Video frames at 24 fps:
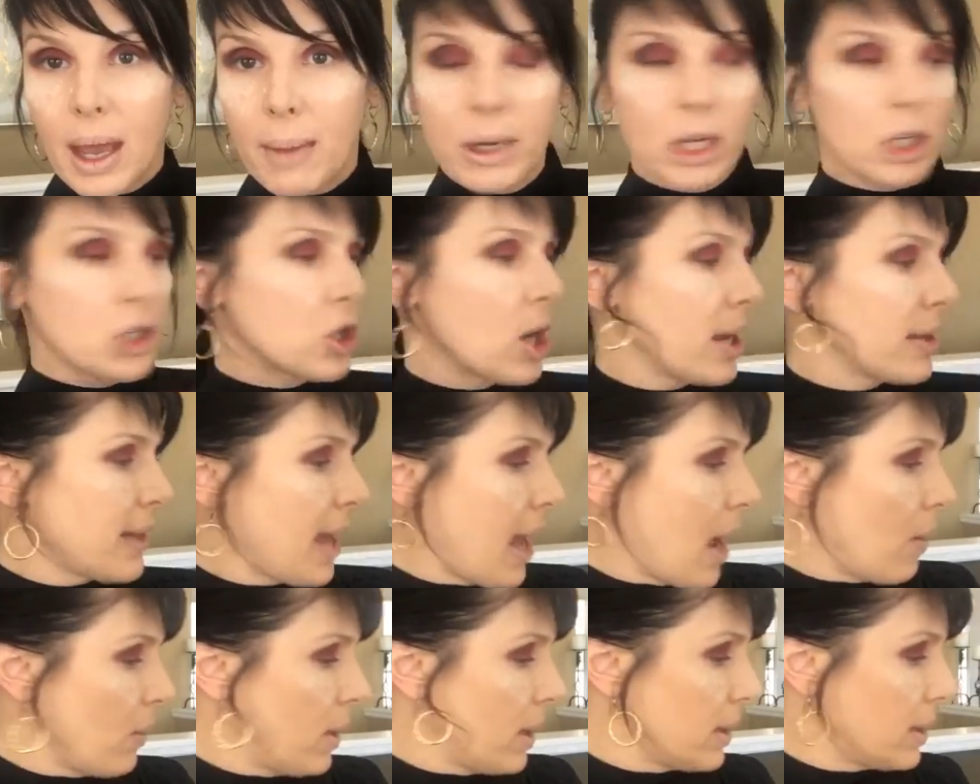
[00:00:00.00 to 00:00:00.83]
I'm gonna try
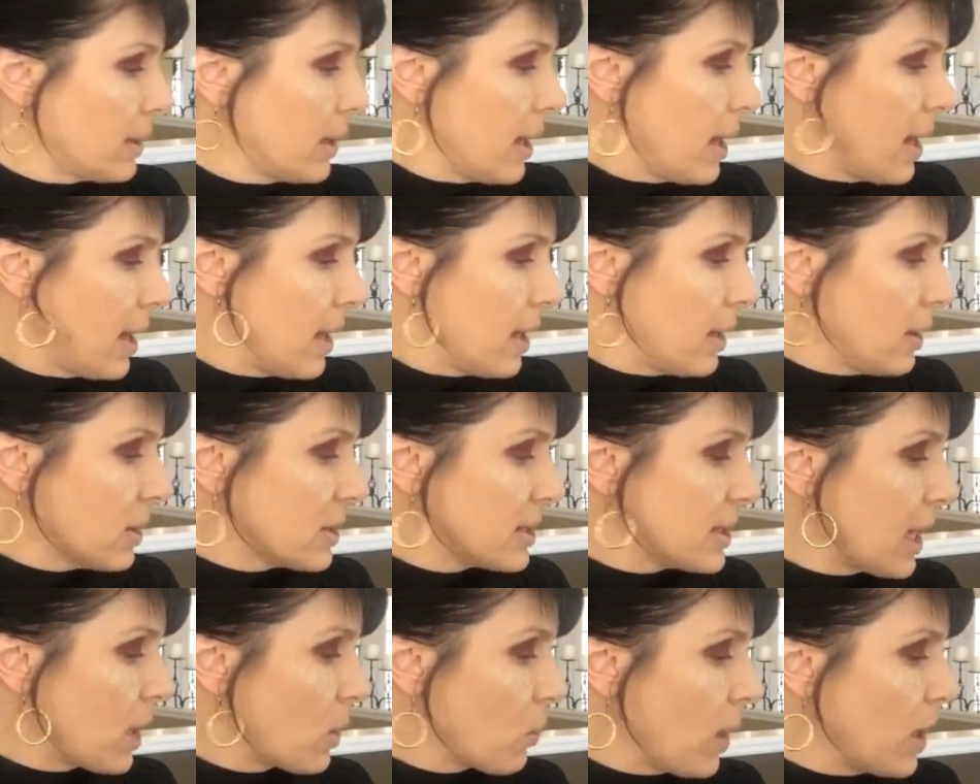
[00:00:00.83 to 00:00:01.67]
that one.
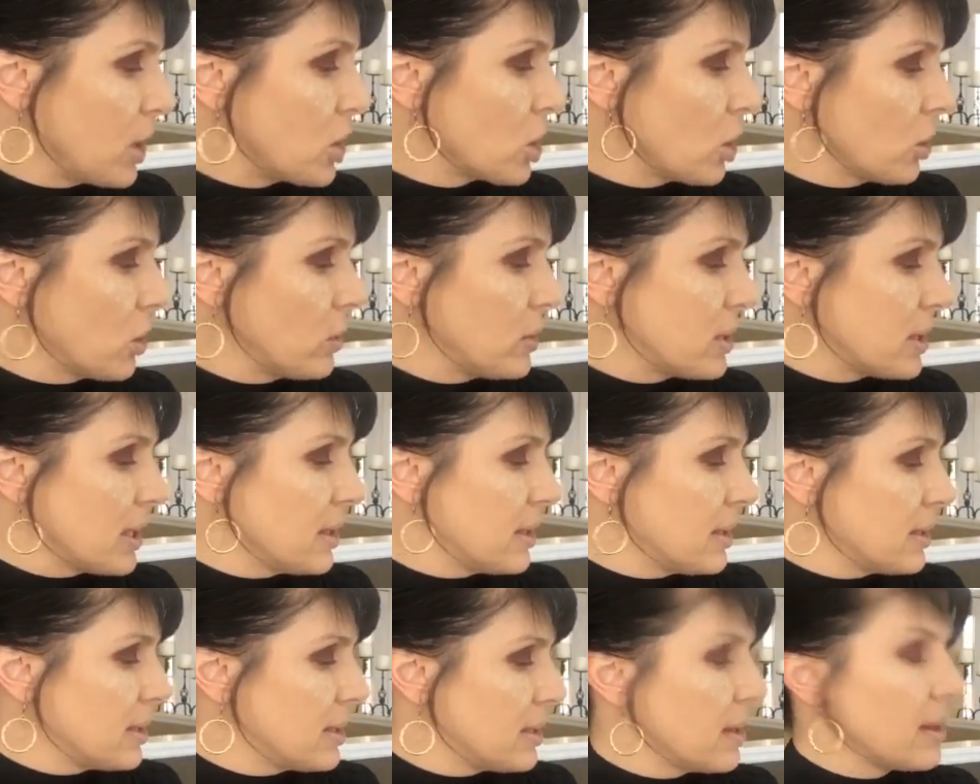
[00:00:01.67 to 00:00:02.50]
Looks like Rachel
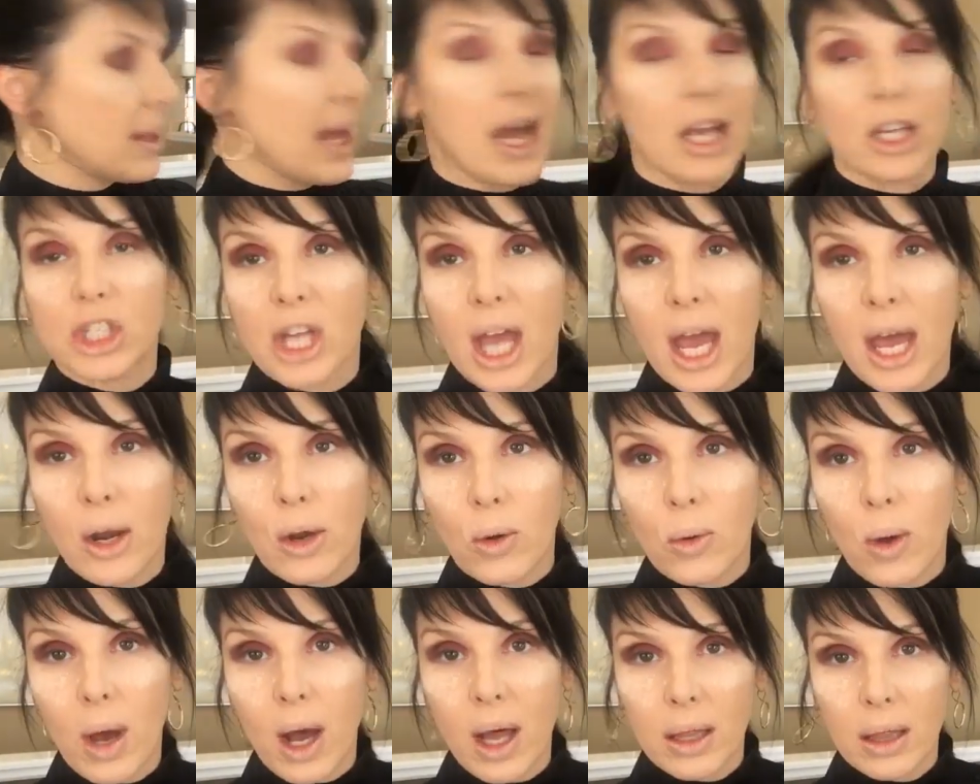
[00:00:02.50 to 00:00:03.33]
uses that
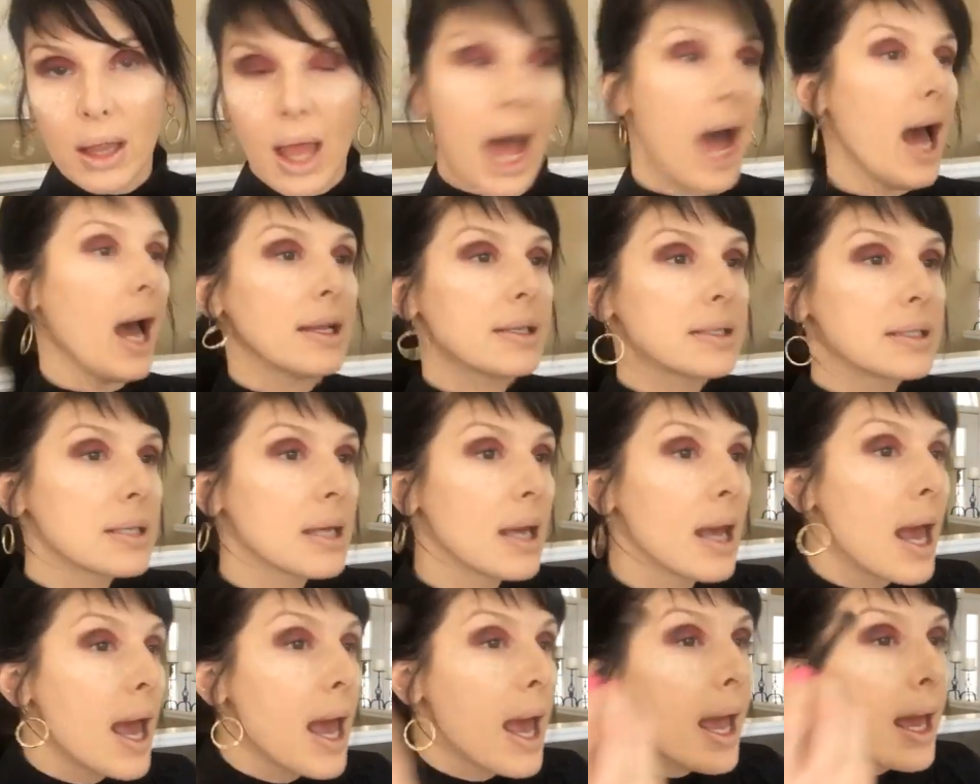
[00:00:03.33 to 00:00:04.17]
shadow a lot,
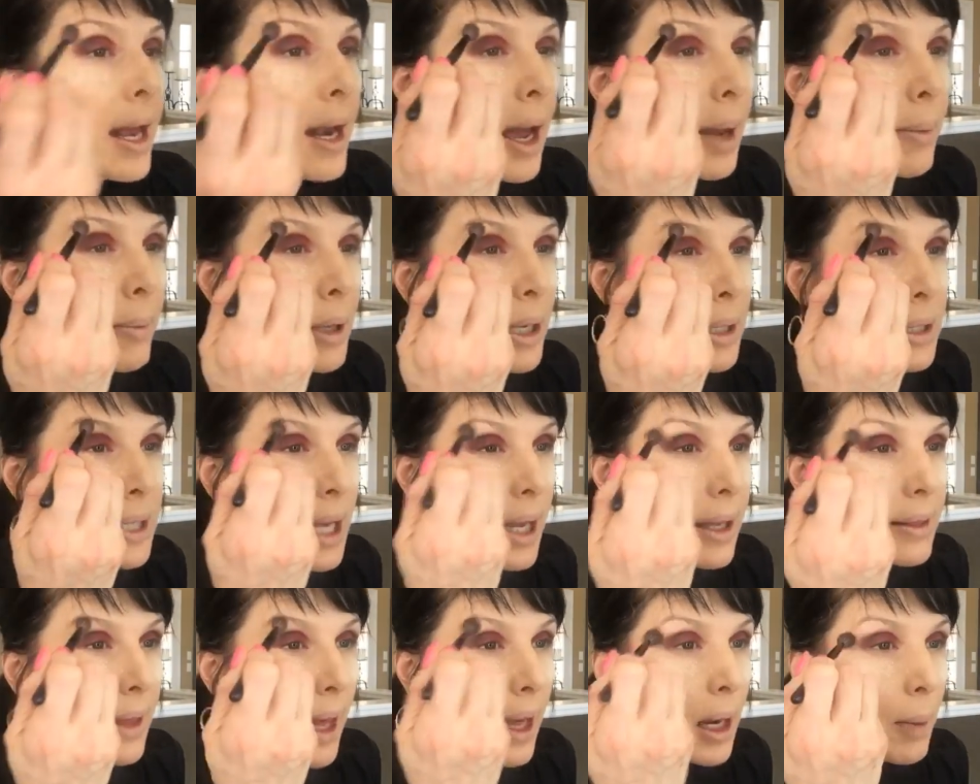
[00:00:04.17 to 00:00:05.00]
and I'm gonna
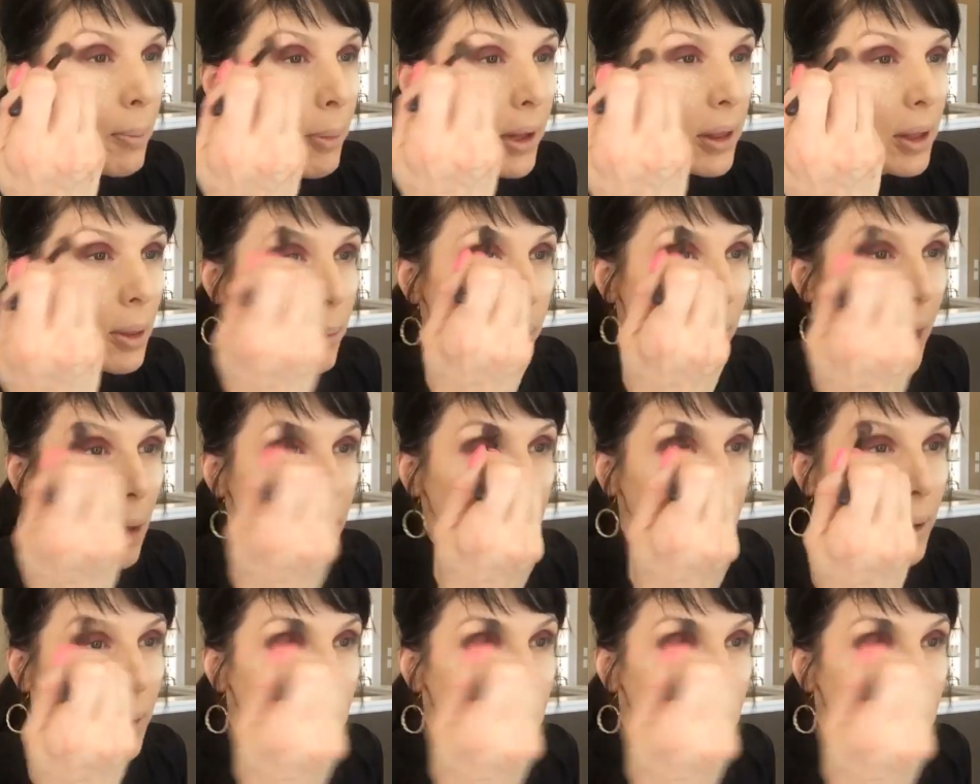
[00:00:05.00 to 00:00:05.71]
take that up on the brow